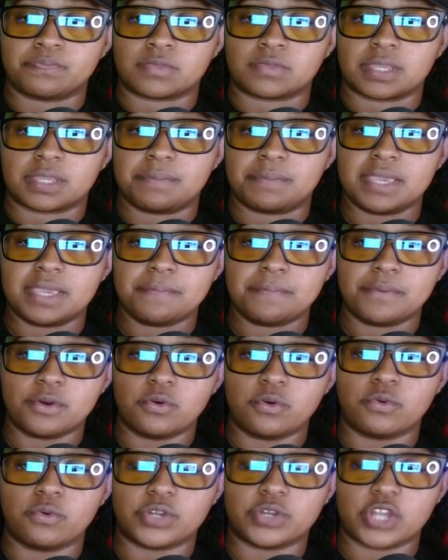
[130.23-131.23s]

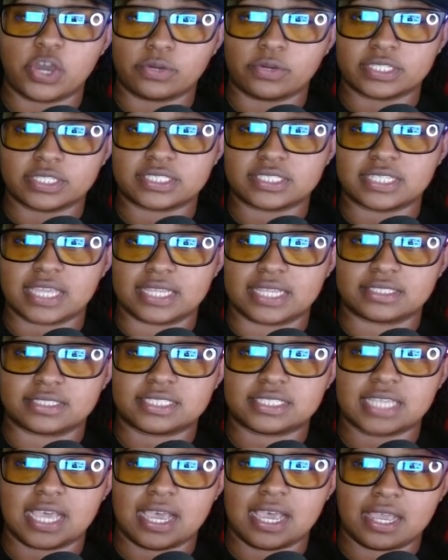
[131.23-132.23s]
people noticed that
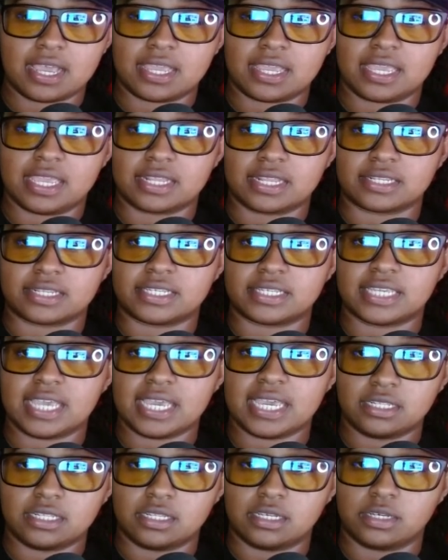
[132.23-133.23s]
Ty and
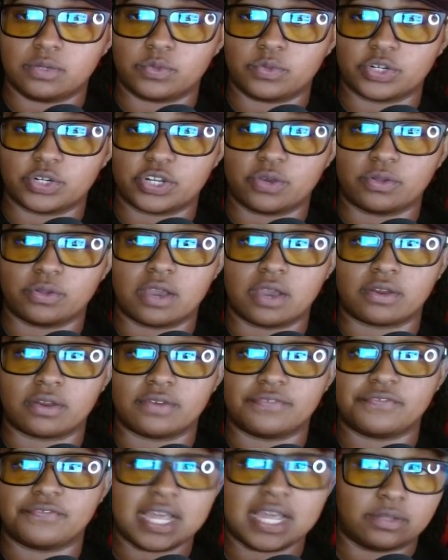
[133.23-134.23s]
Kayla were no longer
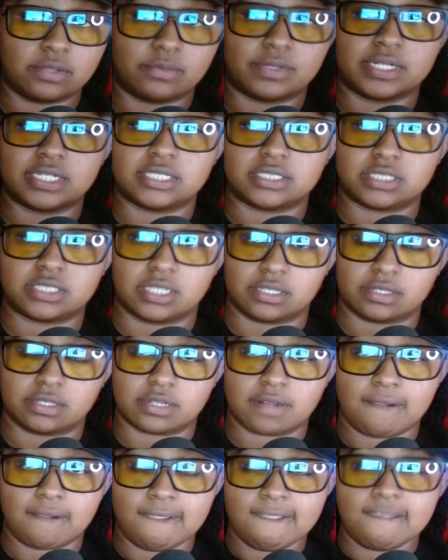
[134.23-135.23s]
following each other.
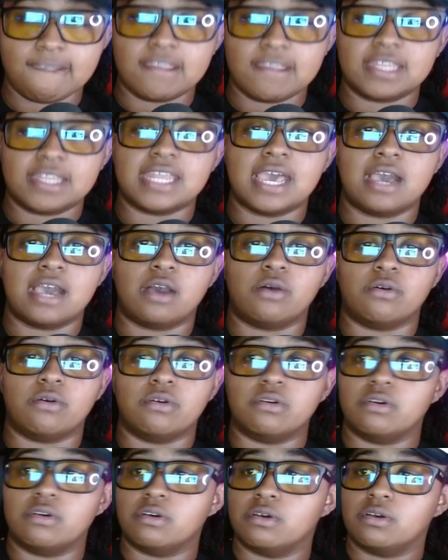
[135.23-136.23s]
Now,
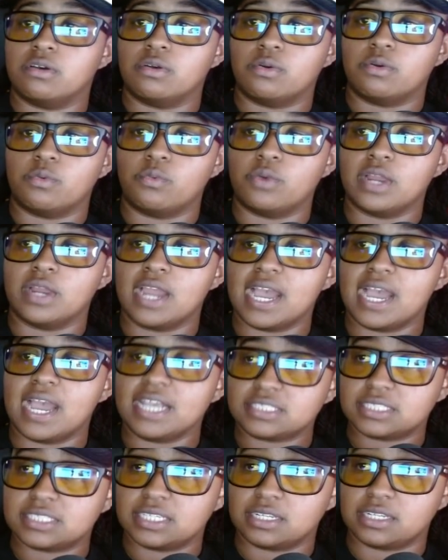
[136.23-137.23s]
where I
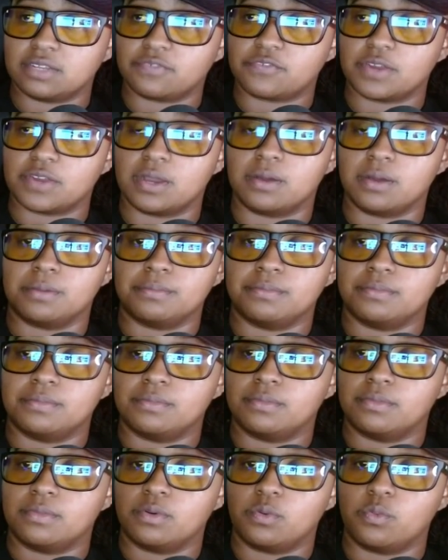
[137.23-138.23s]
seen it from
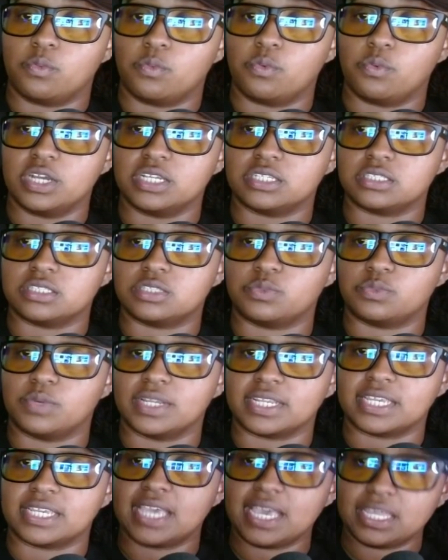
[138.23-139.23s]
was
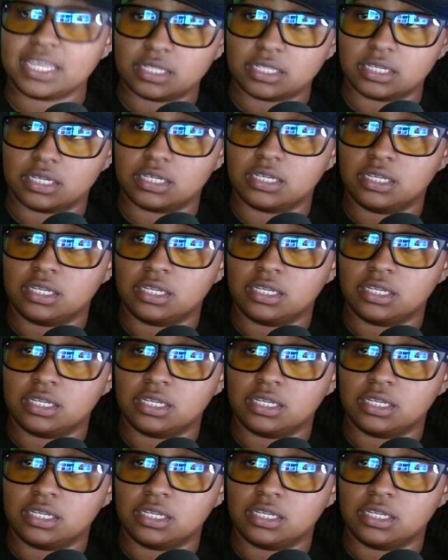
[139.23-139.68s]
when Kayla